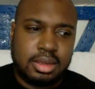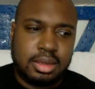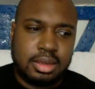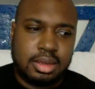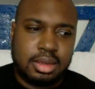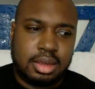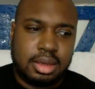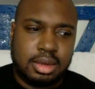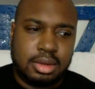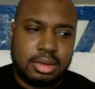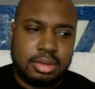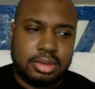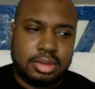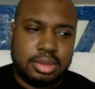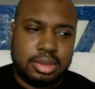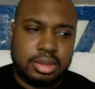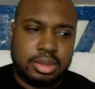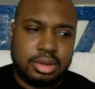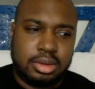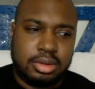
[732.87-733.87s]

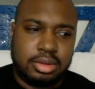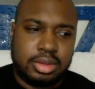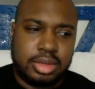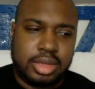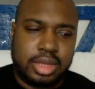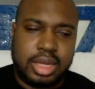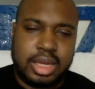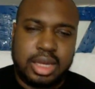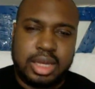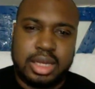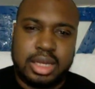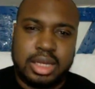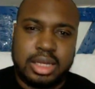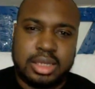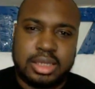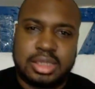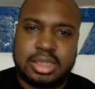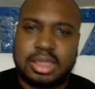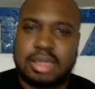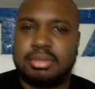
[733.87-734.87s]
her thing,
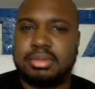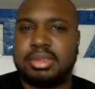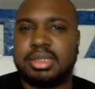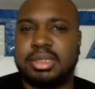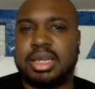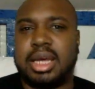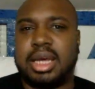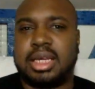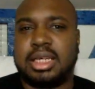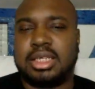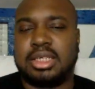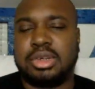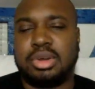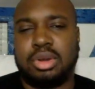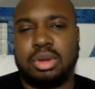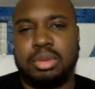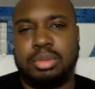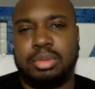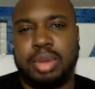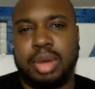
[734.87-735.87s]
it seems like it's
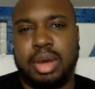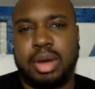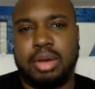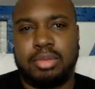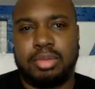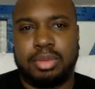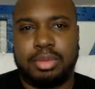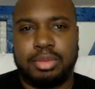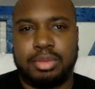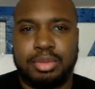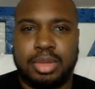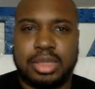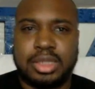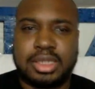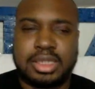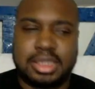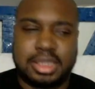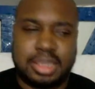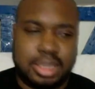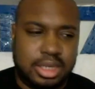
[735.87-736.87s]
all about
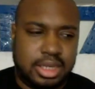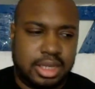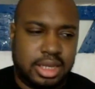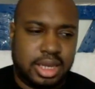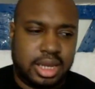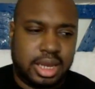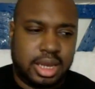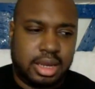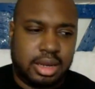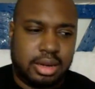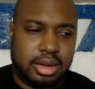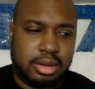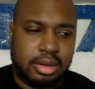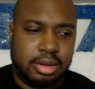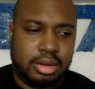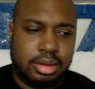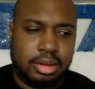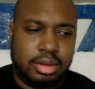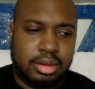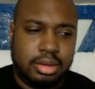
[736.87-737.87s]
publicity and
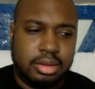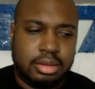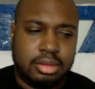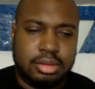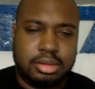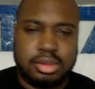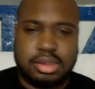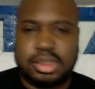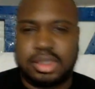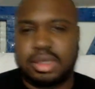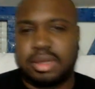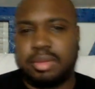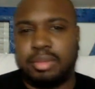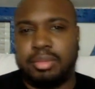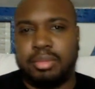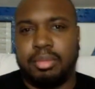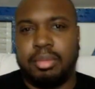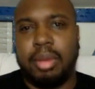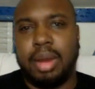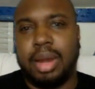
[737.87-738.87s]

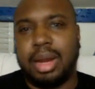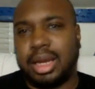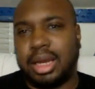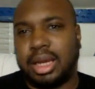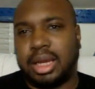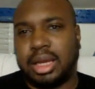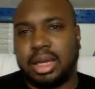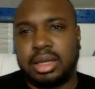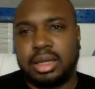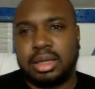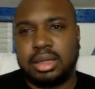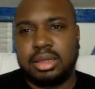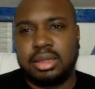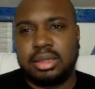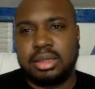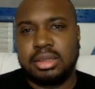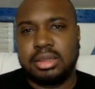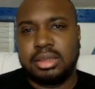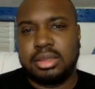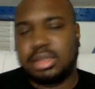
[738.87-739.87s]
some money
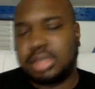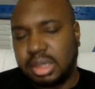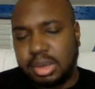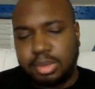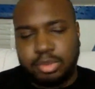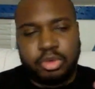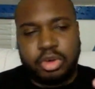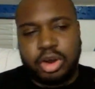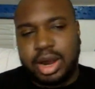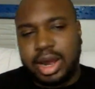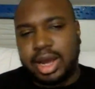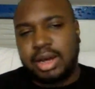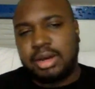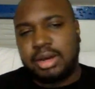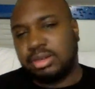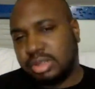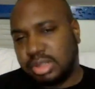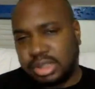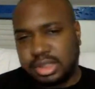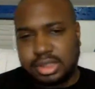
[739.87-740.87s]
somewhere
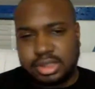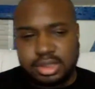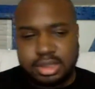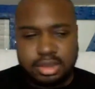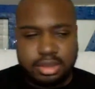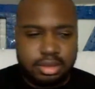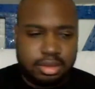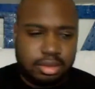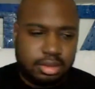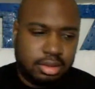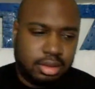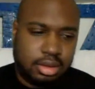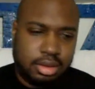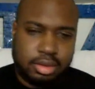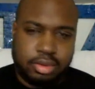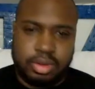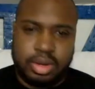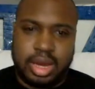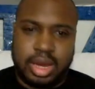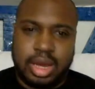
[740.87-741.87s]
else.
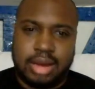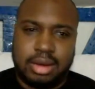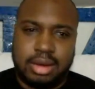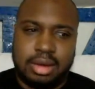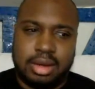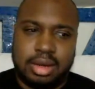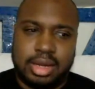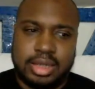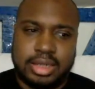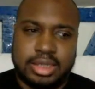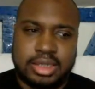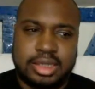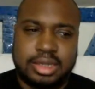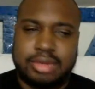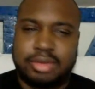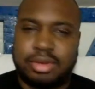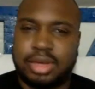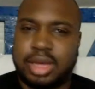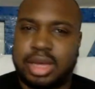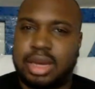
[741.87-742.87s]
Not
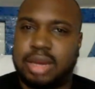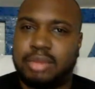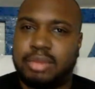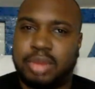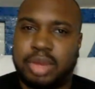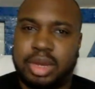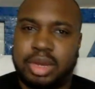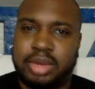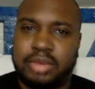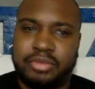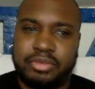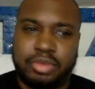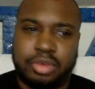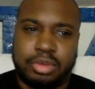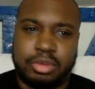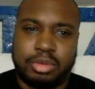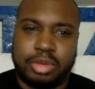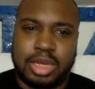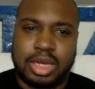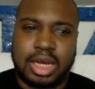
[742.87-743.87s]
necessarily getting money
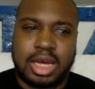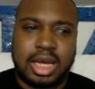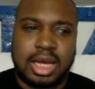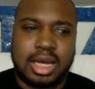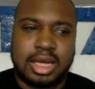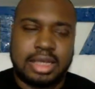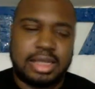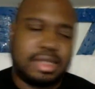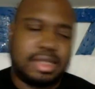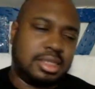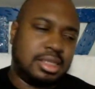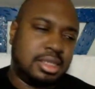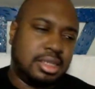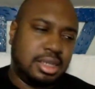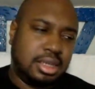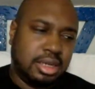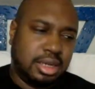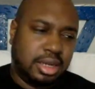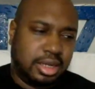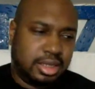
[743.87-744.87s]
from the cons.
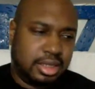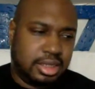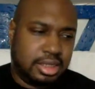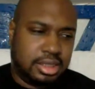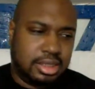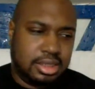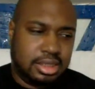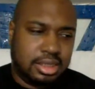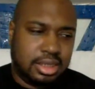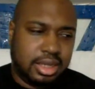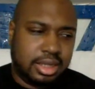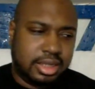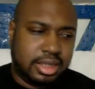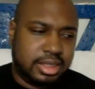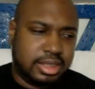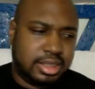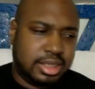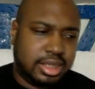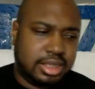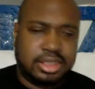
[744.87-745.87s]
Like
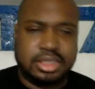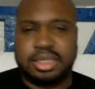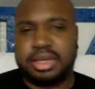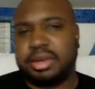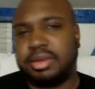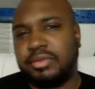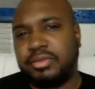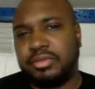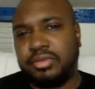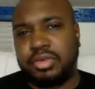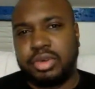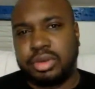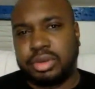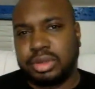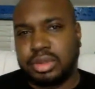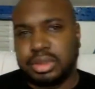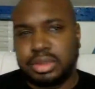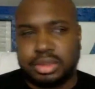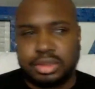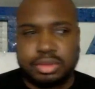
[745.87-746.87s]
they said, she can
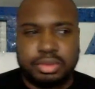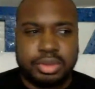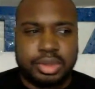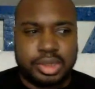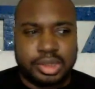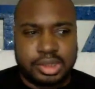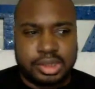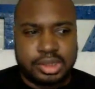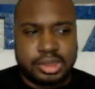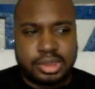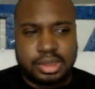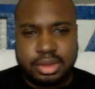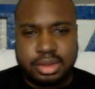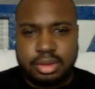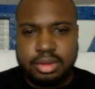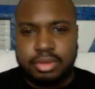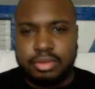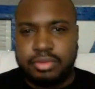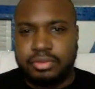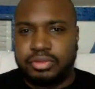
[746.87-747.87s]
afford to do this
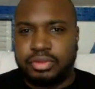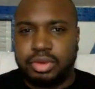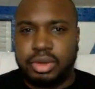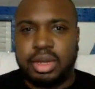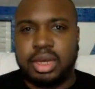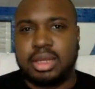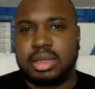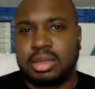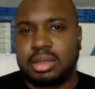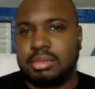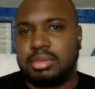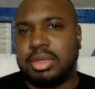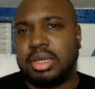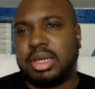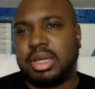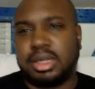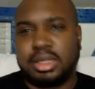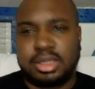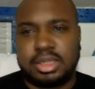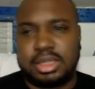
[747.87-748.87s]
for nothing
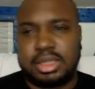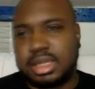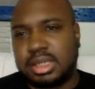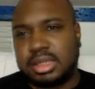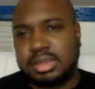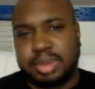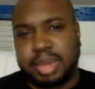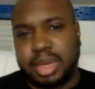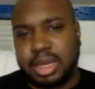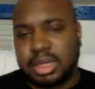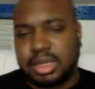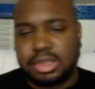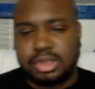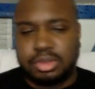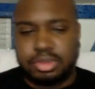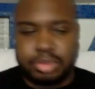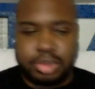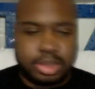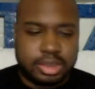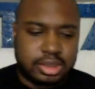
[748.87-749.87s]
because she gets paid
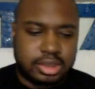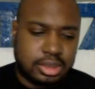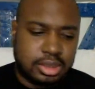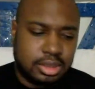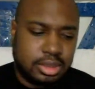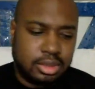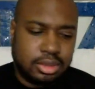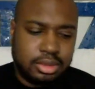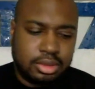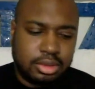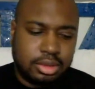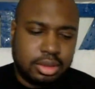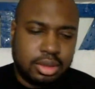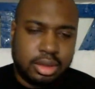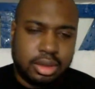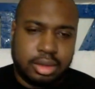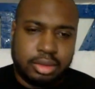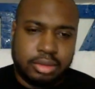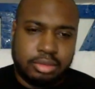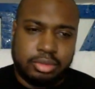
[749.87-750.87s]
so much
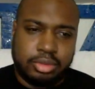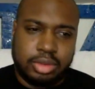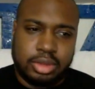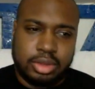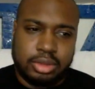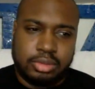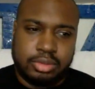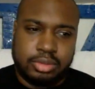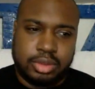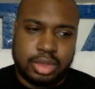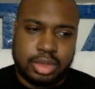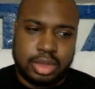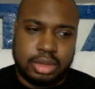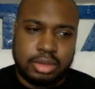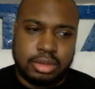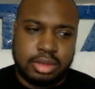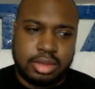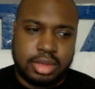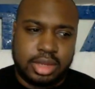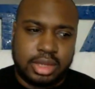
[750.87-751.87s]
with
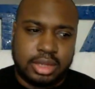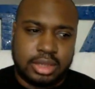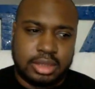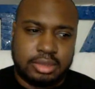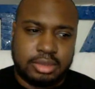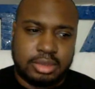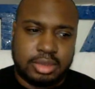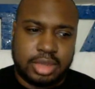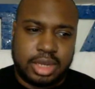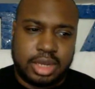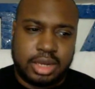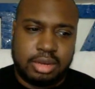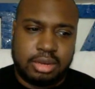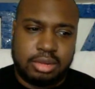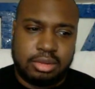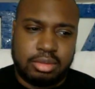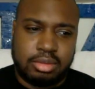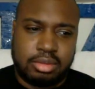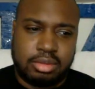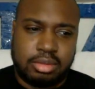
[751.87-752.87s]
other things. But
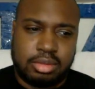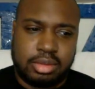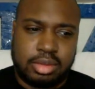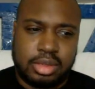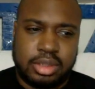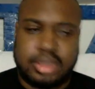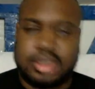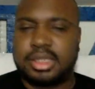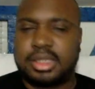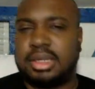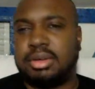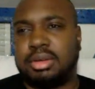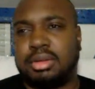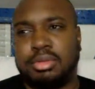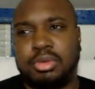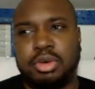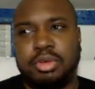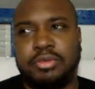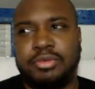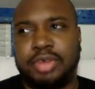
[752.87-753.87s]
then still
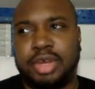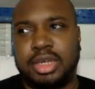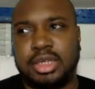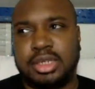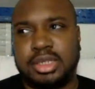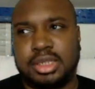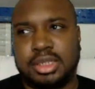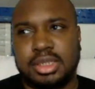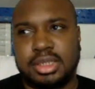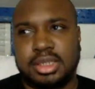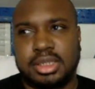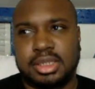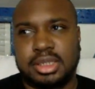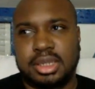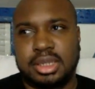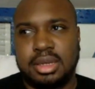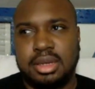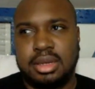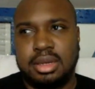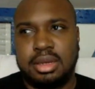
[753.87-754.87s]
the motivation
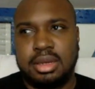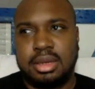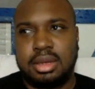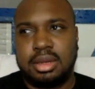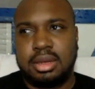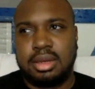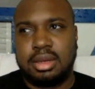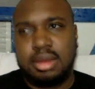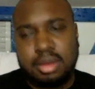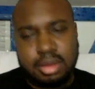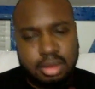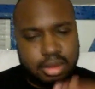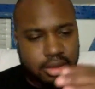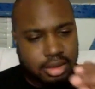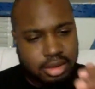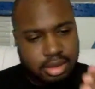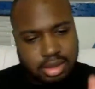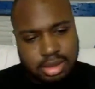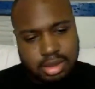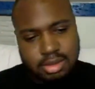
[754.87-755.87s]
is,
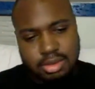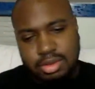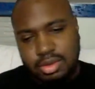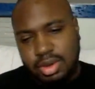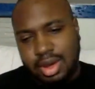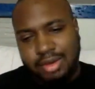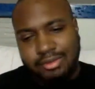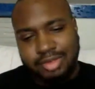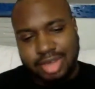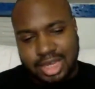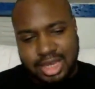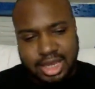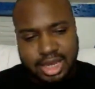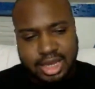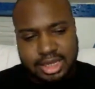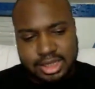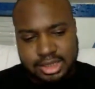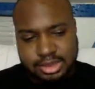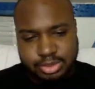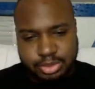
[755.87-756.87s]
here you have a
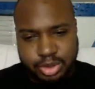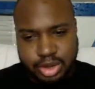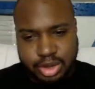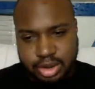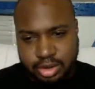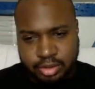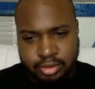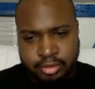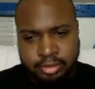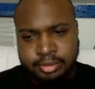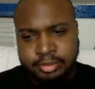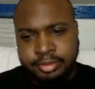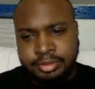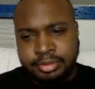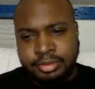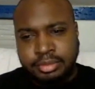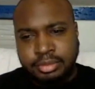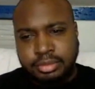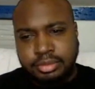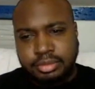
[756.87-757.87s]
case where
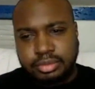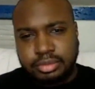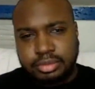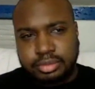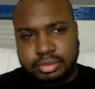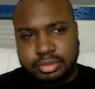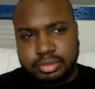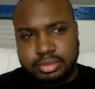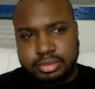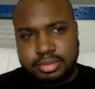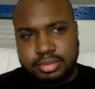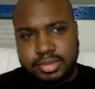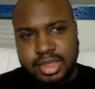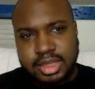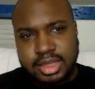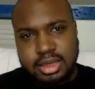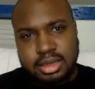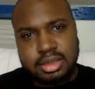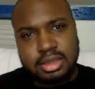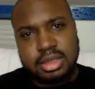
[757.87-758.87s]

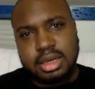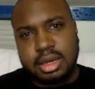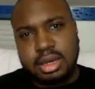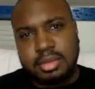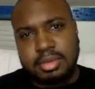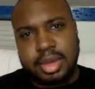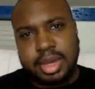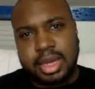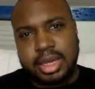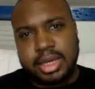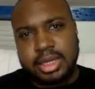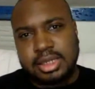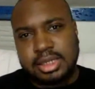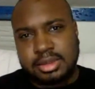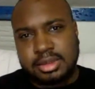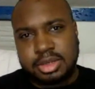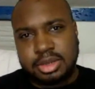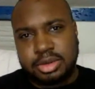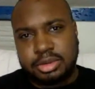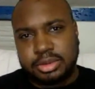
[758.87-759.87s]
a young man
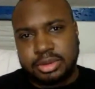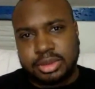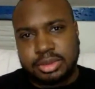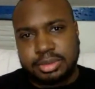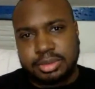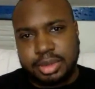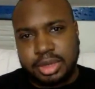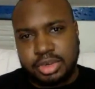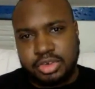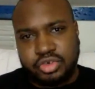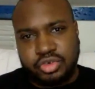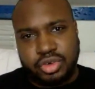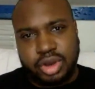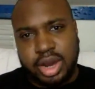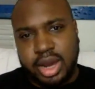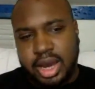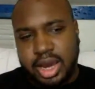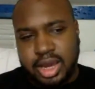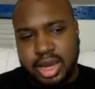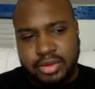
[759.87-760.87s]
is going to be
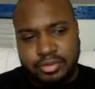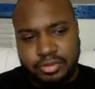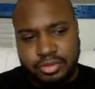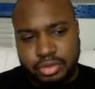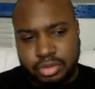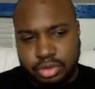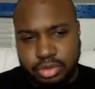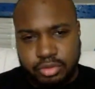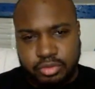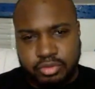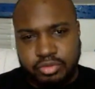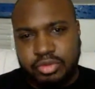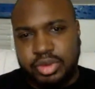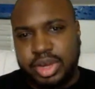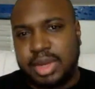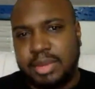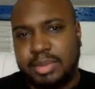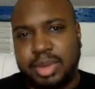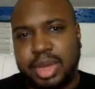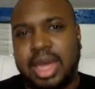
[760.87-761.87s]
tried for
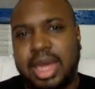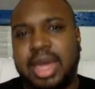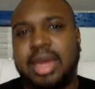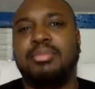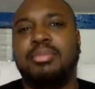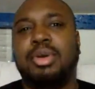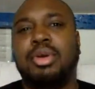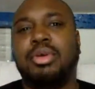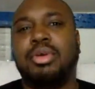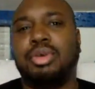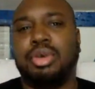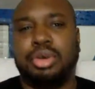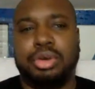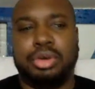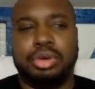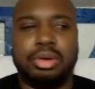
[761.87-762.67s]
rape and murder.